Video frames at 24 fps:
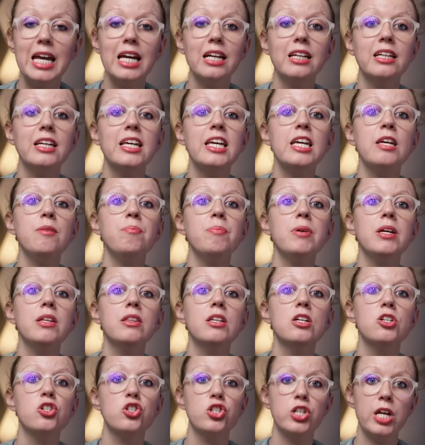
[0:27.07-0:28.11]
and keeping
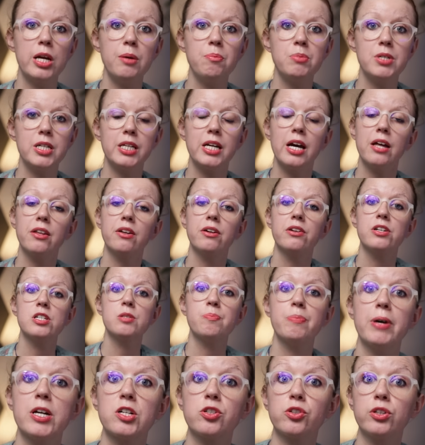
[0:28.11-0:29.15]
the shape together,
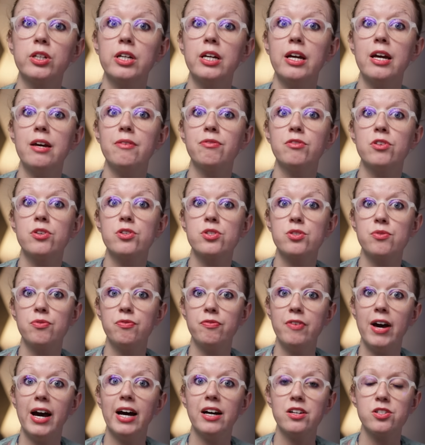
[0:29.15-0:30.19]
especially if there's
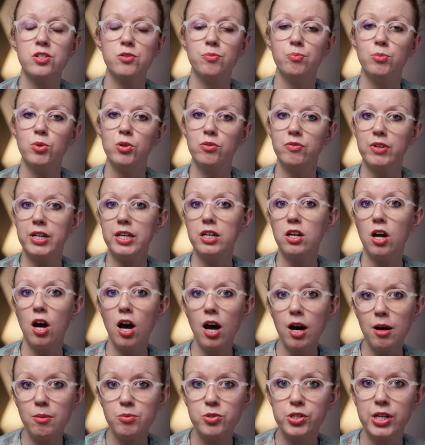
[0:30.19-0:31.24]
fast moving
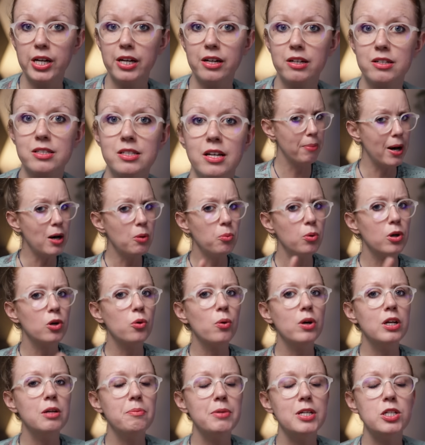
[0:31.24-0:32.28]
objects. But we're
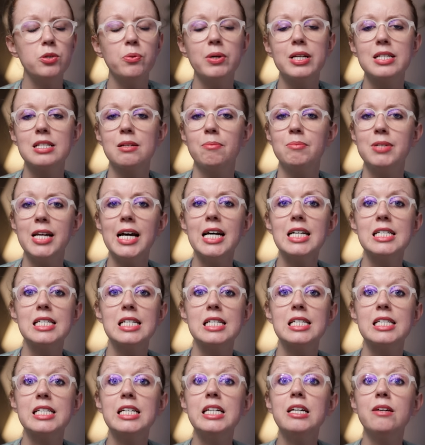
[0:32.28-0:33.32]
going to be doing some tests
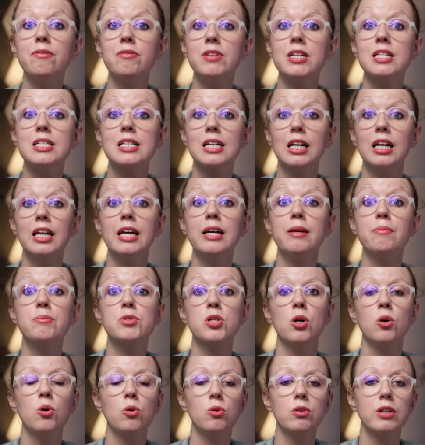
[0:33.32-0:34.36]
to see if these claims
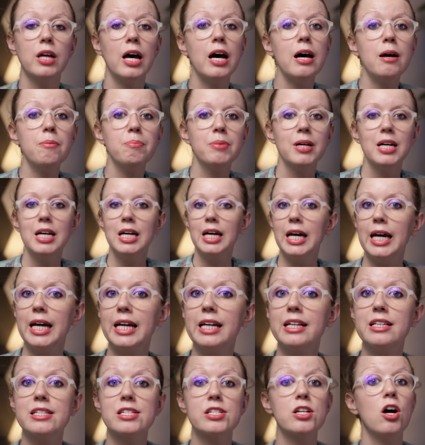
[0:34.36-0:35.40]
hold up
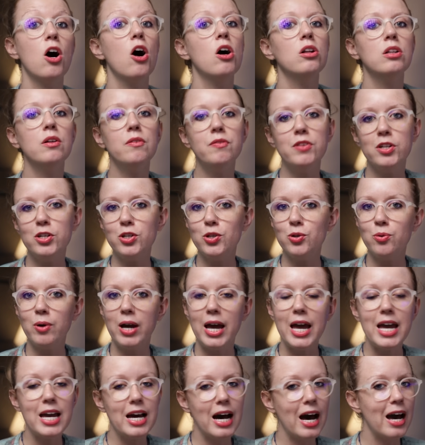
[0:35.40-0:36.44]
against all of the new
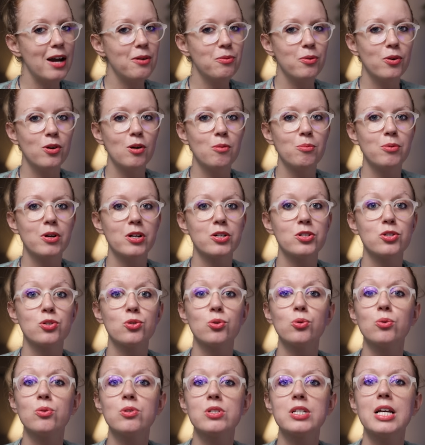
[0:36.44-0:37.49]
AI Rotobrush
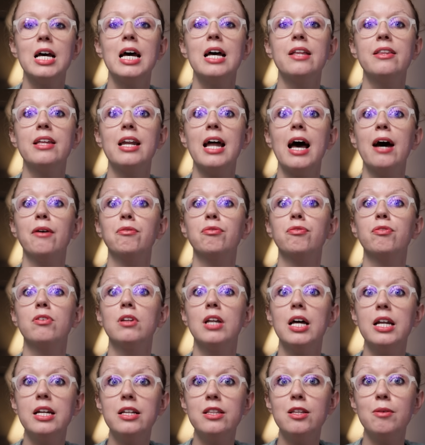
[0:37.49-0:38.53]
tools that have
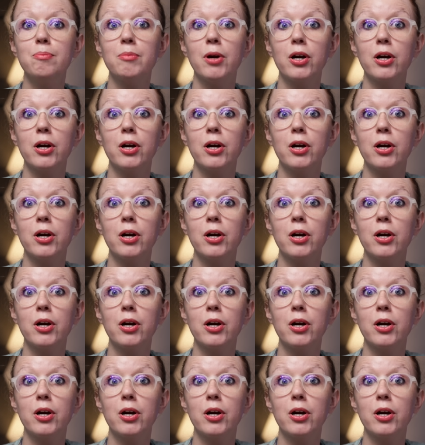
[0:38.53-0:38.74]
flooded the